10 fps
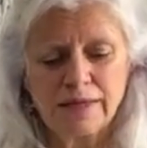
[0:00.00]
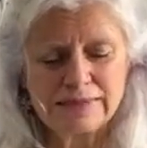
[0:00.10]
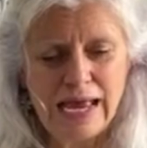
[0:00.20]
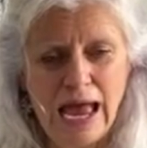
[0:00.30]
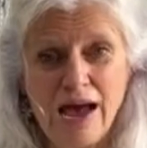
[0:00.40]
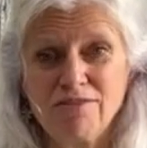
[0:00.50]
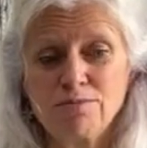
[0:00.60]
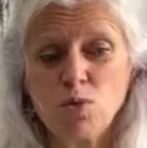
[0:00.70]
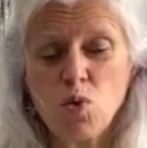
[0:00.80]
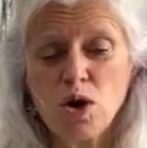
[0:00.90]
to have
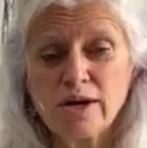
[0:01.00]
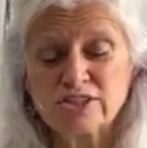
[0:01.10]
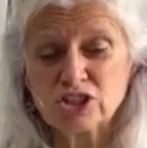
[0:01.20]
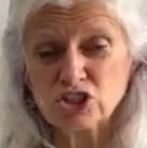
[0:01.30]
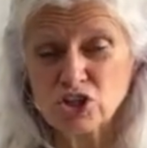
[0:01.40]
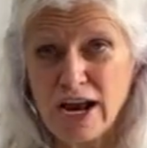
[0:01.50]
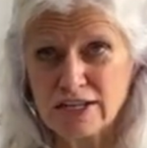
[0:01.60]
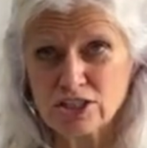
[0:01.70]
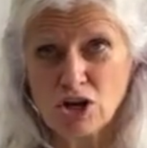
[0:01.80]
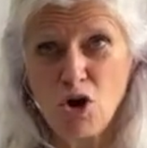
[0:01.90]
more
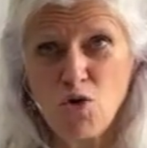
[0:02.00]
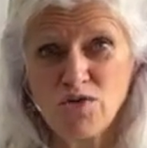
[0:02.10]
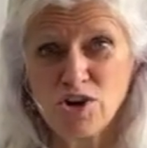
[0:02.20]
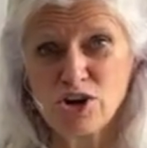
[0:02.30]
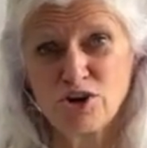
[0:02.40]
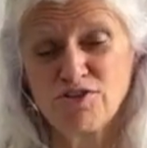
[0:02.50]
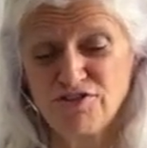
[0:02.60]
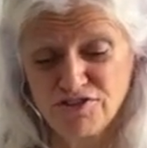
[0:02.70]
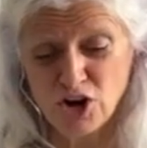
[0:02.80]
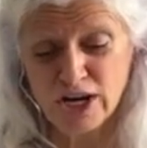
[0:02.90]
stretch over your
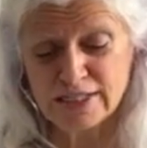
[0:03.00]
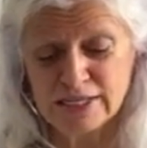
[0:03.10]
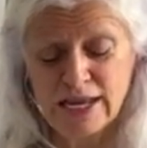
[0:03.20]
foot,